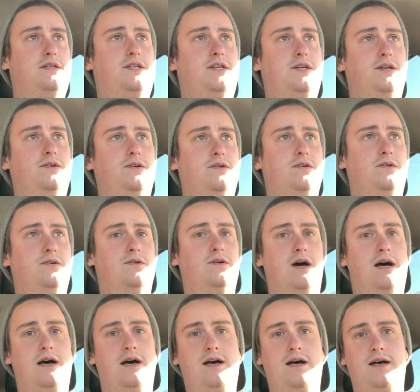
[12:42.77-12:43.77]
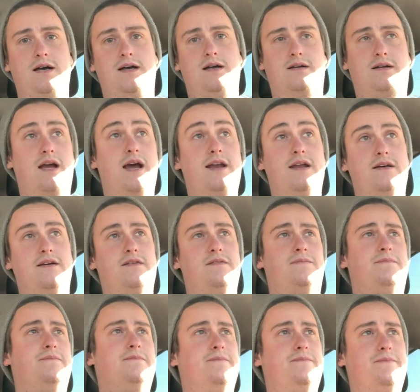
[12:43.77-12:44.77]
to kind of
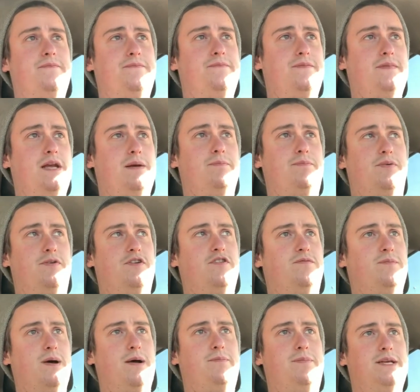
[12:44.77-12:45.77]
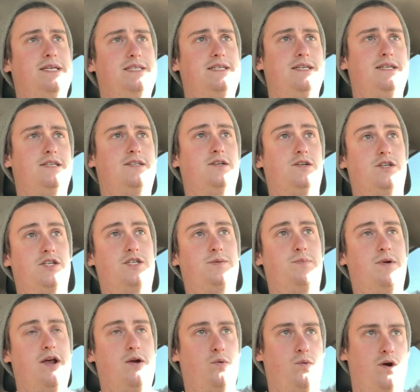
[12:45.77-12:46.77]
improve my business or
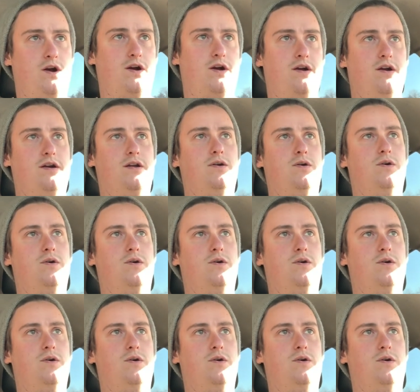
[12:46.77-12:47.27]
spread word